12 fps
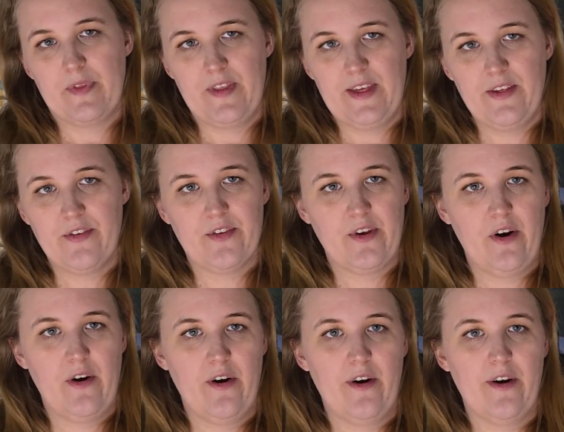These
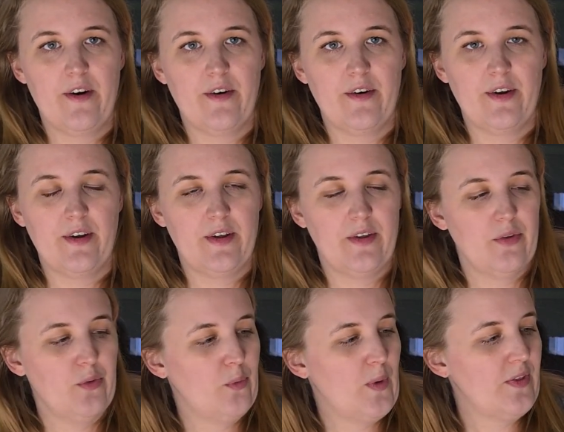are
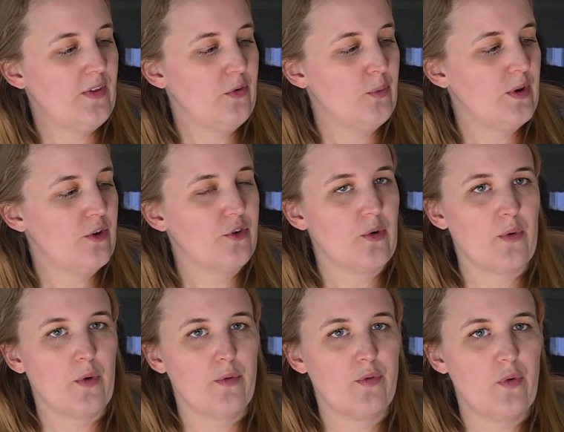20 Swedish
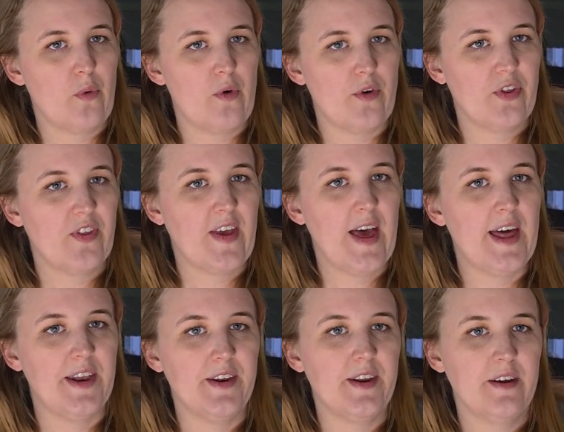kronor for
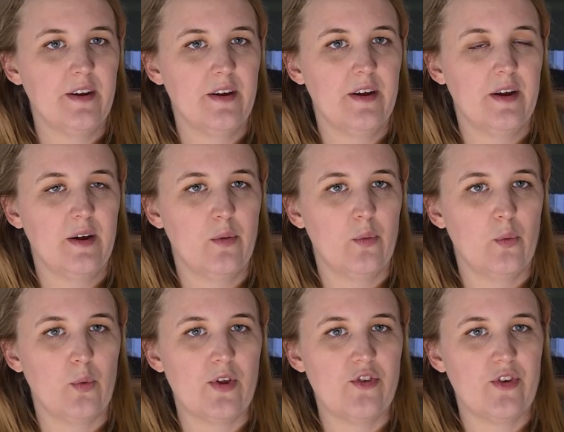10,
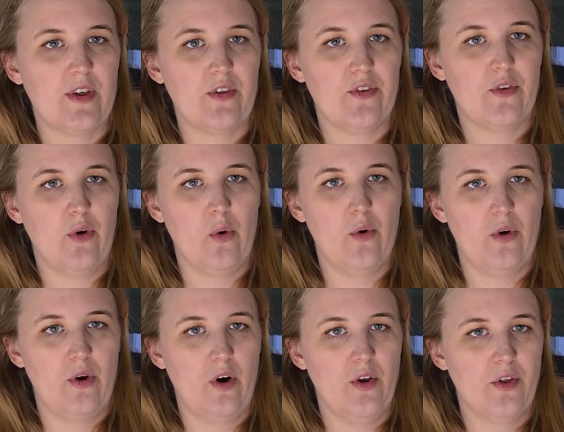which is
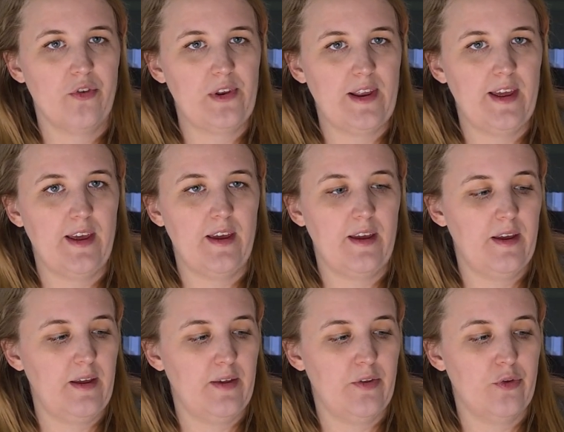
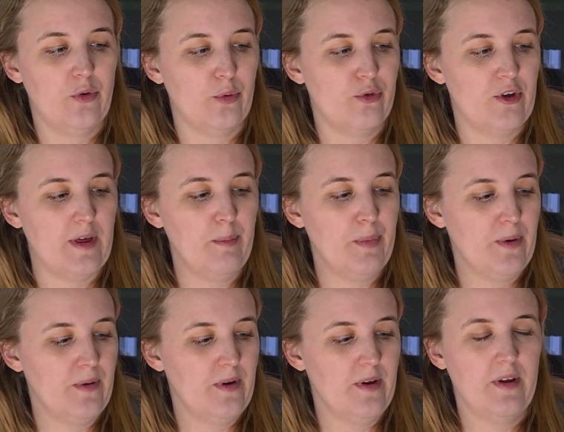honestly too cheap,
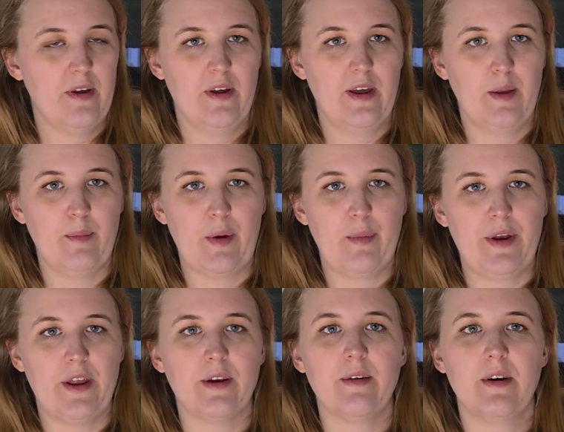in my
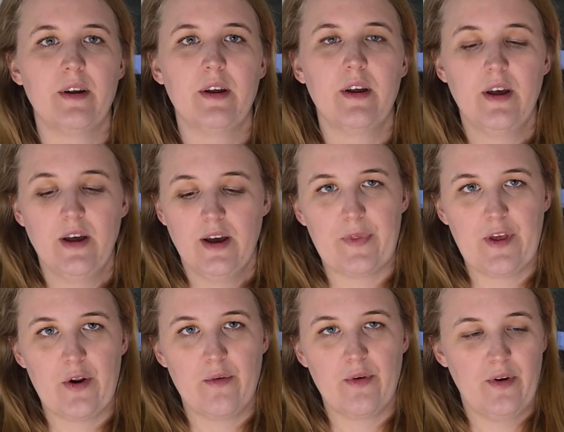opinion. But they
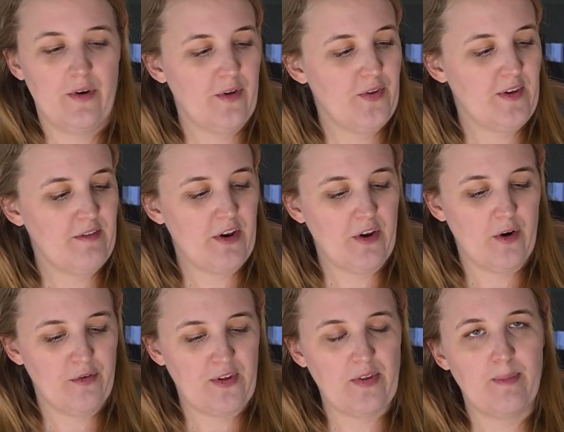are
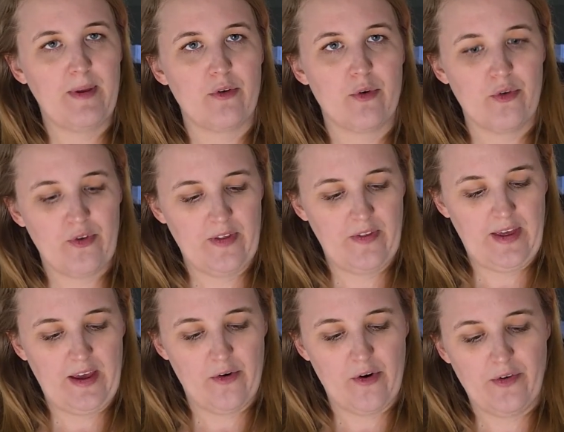7.5 centimeters and
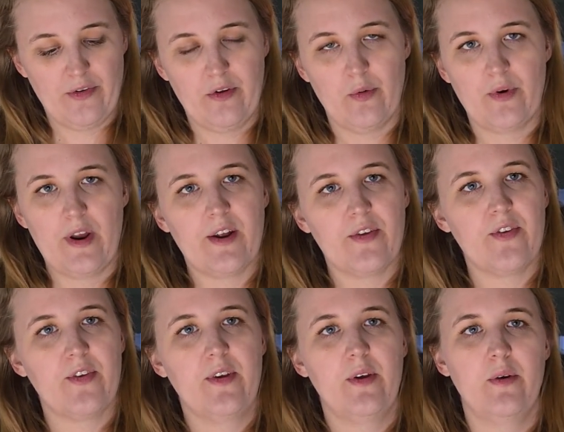they are on
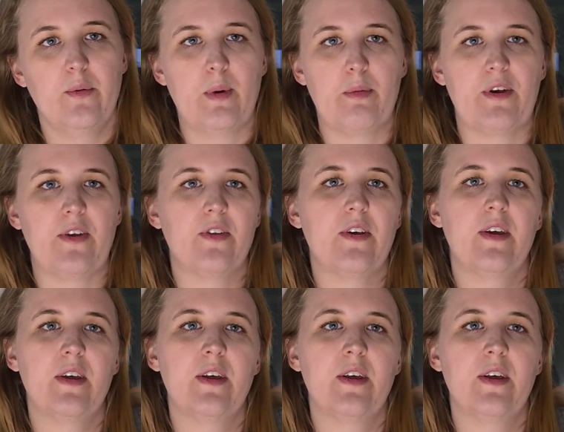Jordnära's website.